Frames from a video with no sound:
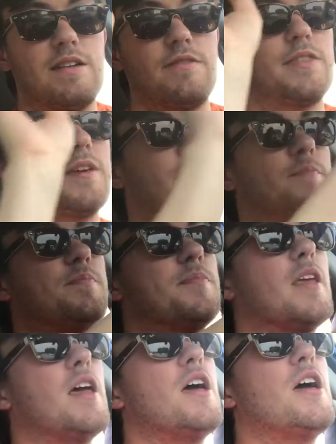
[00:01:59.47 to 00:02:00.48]
and everything
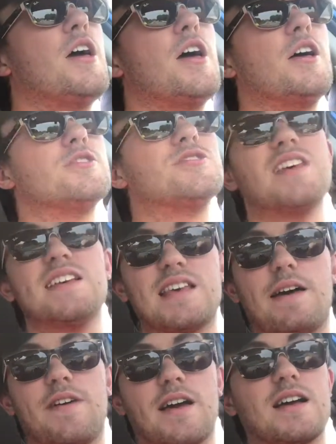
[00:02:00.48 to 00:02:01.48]
it's nice
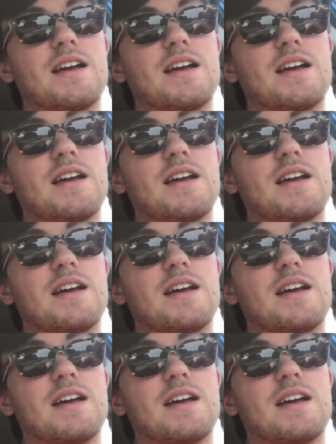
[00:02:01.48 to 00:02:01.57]
to have that